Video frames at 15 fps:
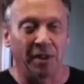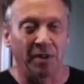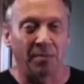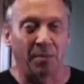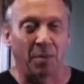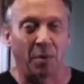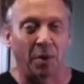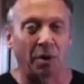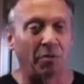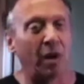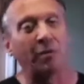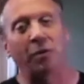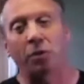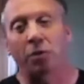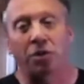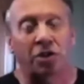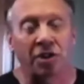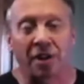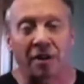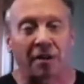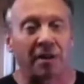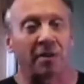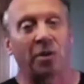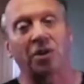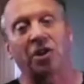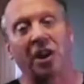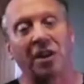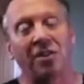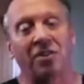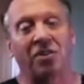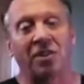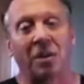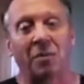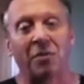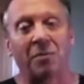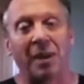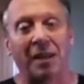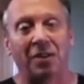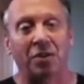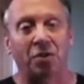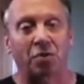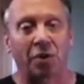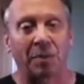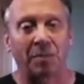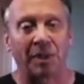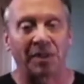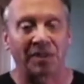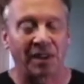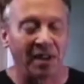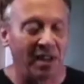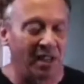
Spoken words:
more revolutionary or changes that we've made in treatment.